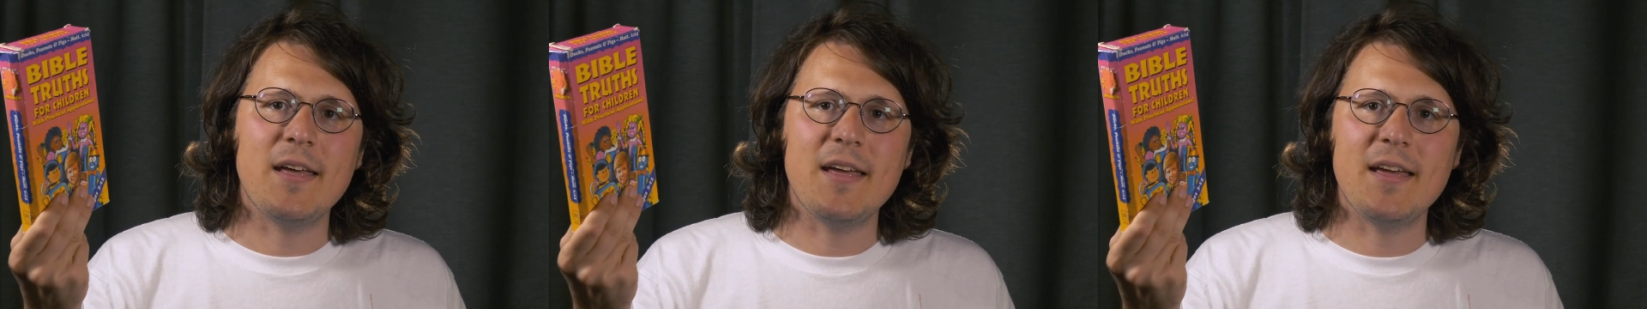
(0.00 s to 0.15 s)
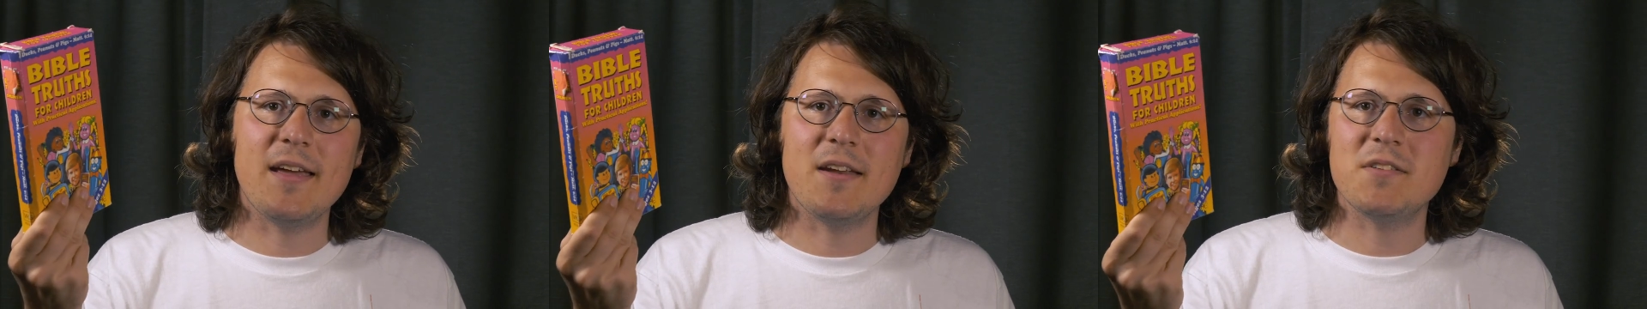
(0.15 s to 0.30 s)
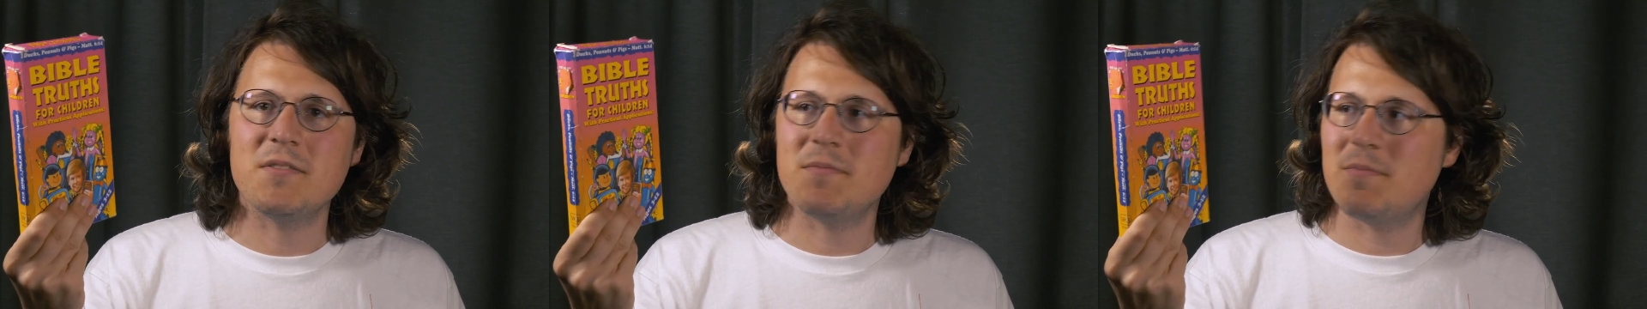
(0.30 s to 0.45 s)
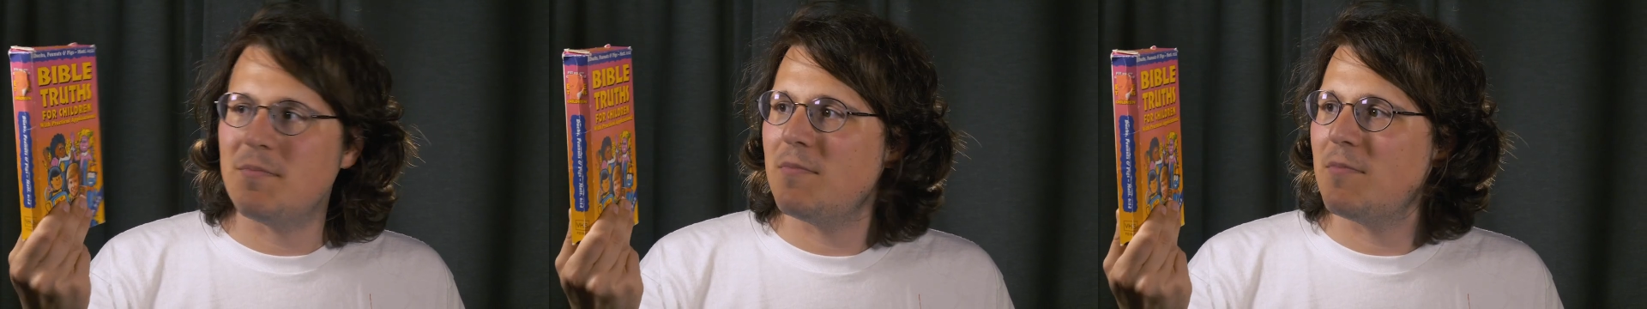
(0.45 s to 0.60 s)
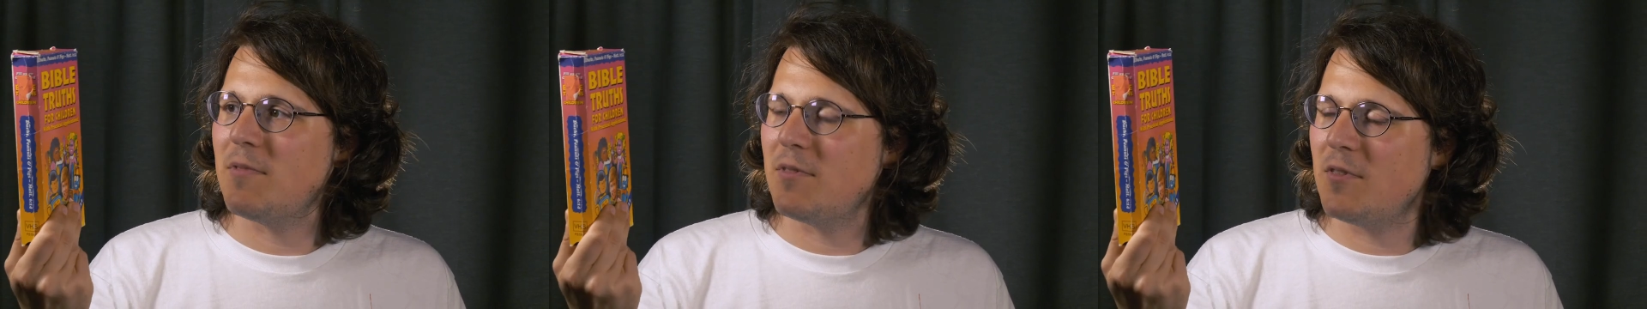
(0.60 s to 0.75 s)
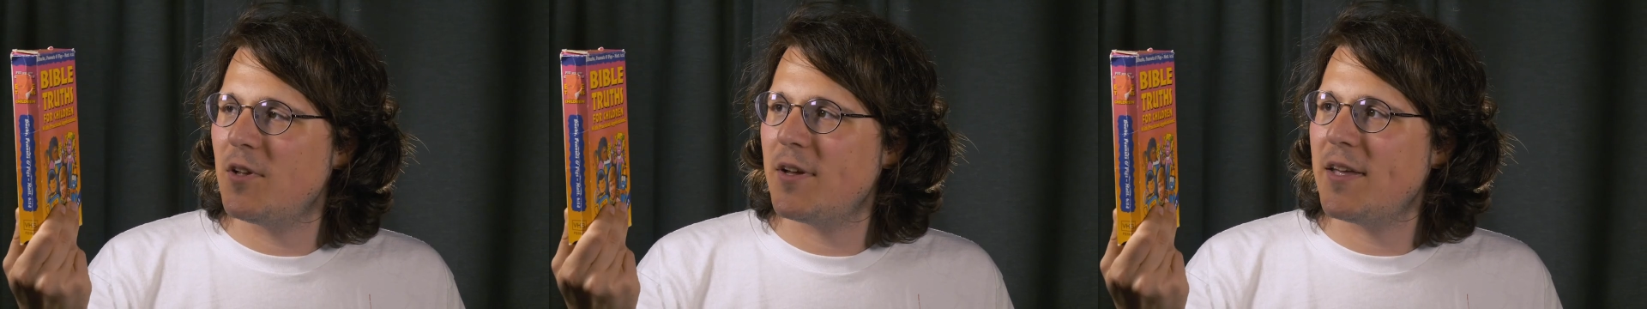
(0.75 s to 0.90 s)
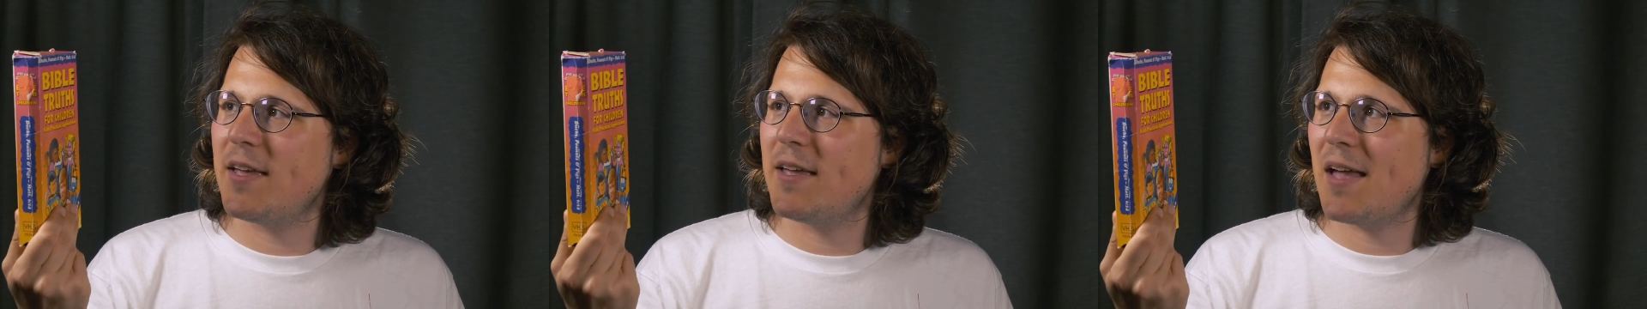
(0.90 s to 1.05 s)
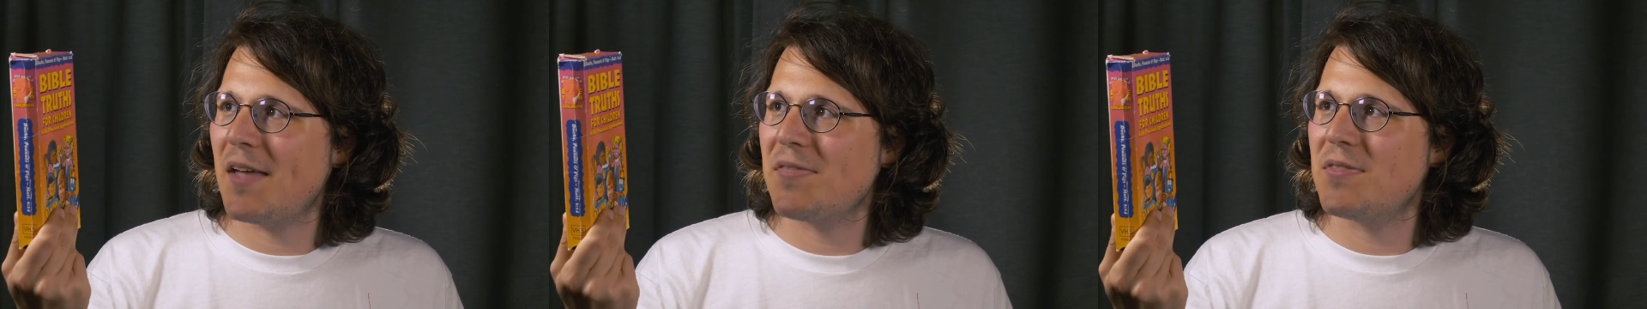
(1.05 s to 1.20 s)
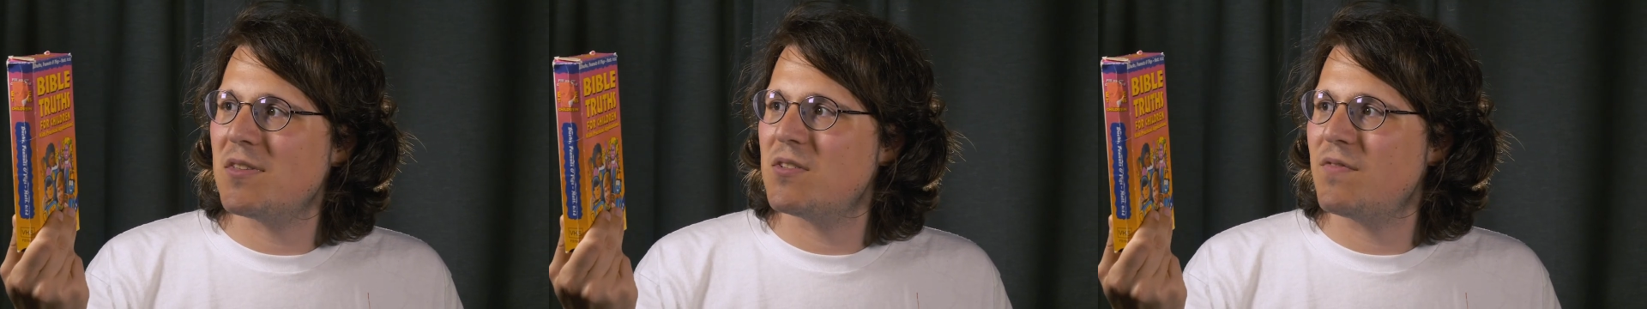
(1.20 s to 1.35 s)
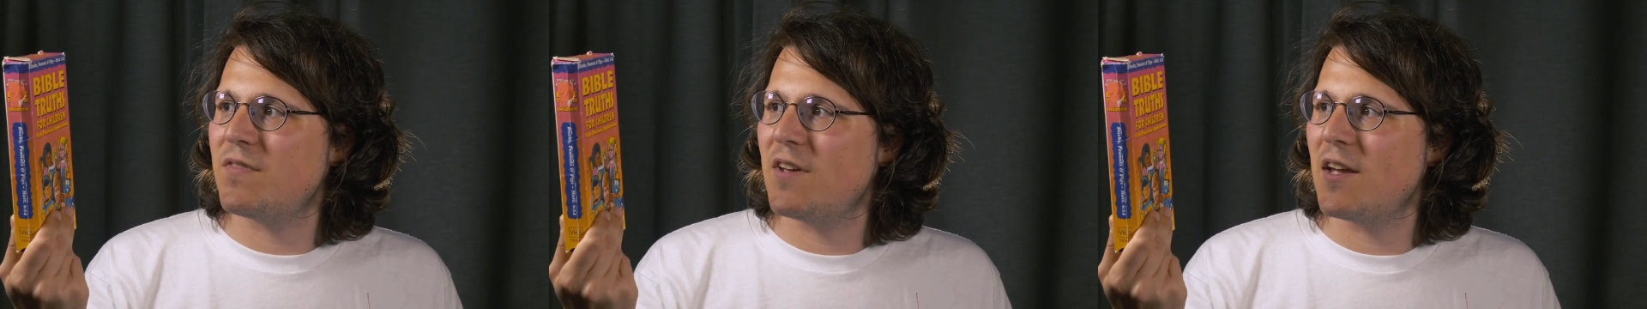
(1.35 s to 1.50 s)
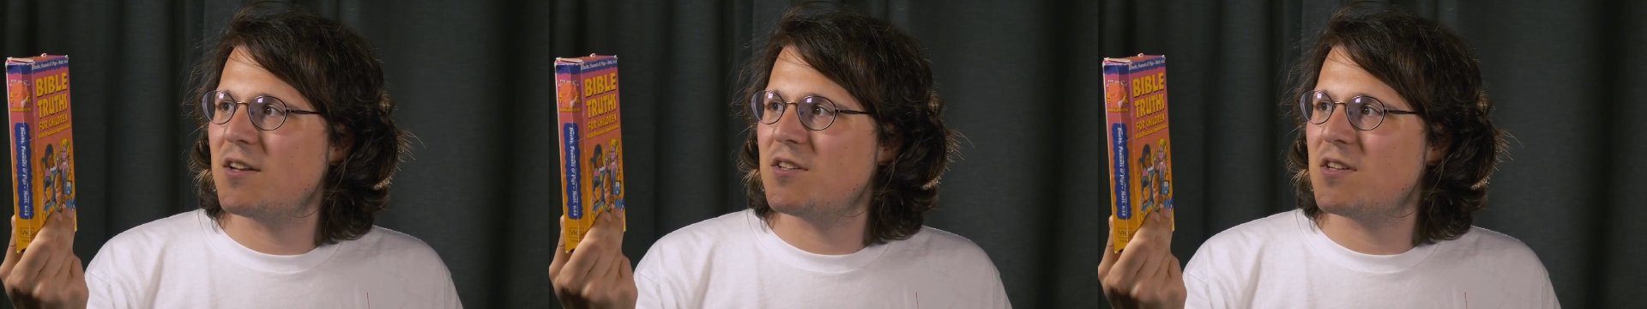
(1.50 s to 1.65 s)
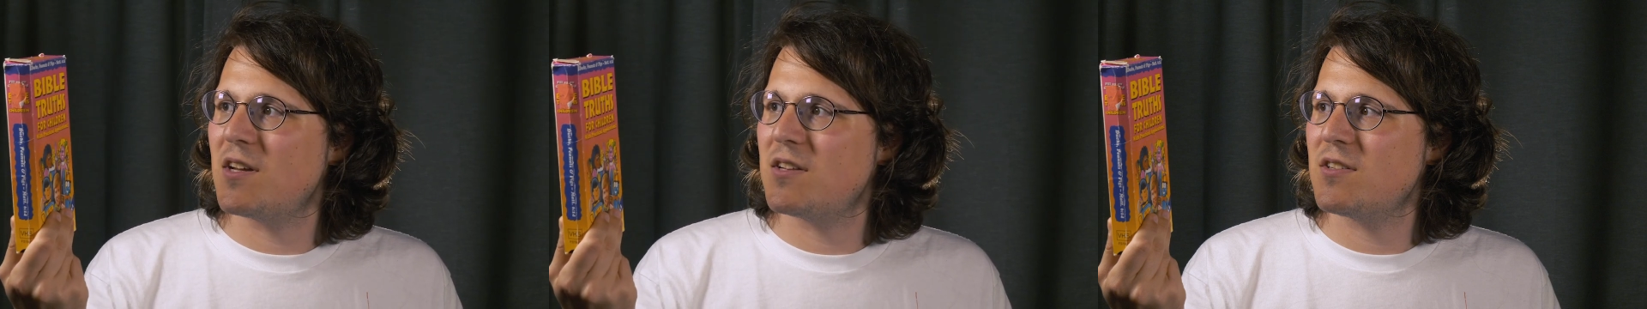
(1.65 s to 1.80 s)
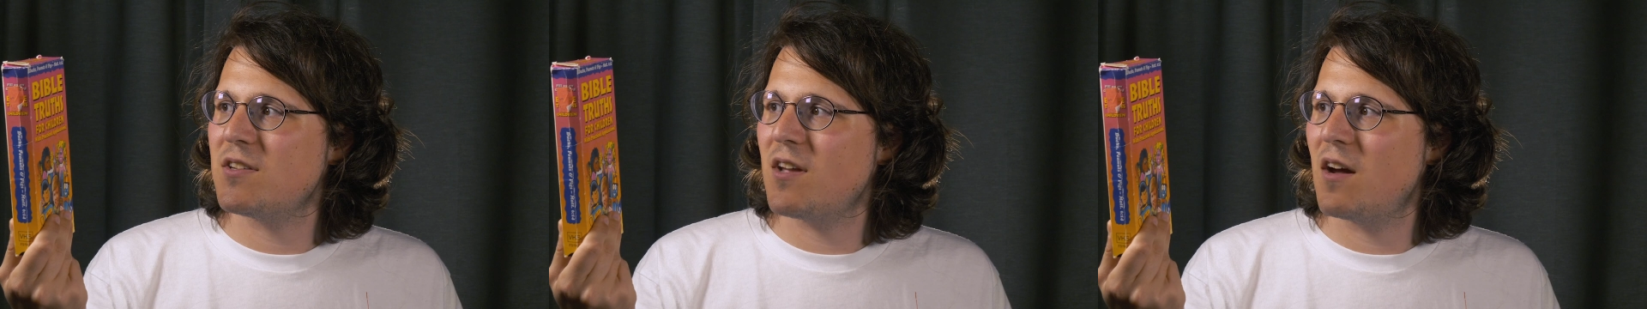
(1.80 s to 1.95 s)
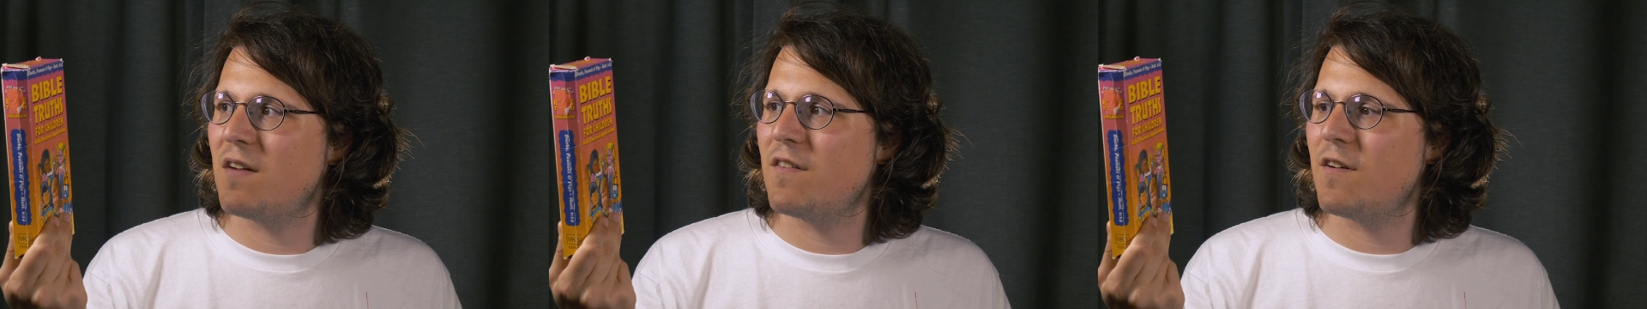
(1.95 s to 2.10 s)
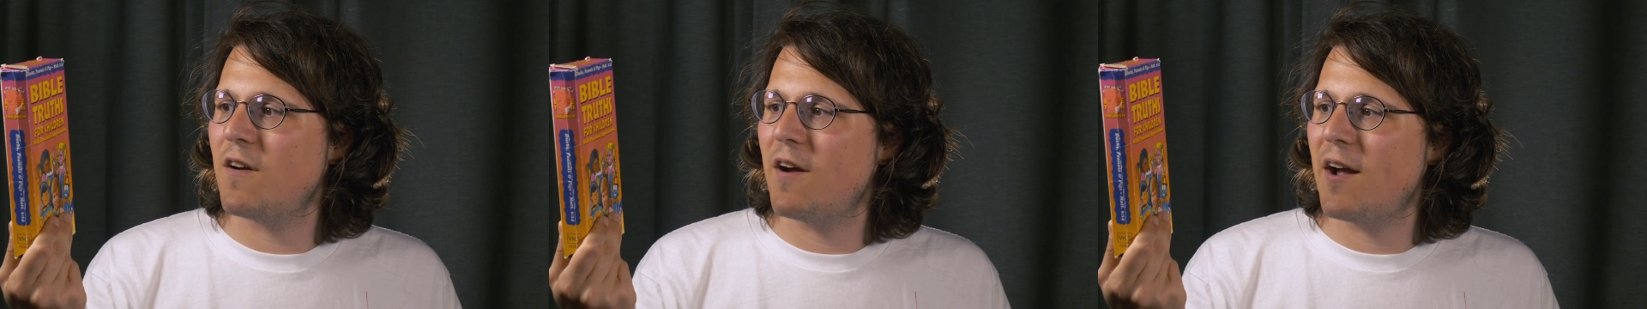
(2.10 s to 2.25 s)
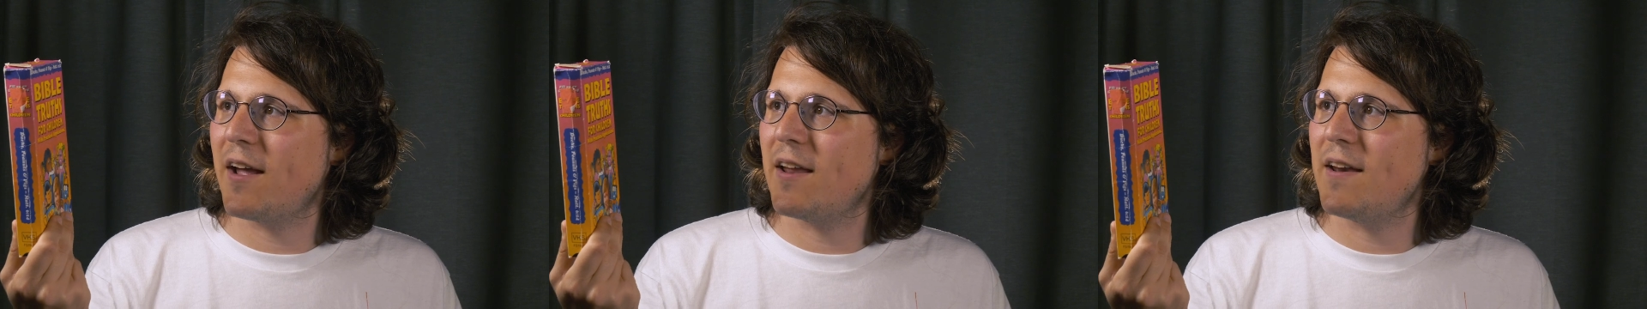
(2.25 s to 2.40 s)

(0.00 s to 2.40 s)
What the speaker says: And looking at this VHS cover,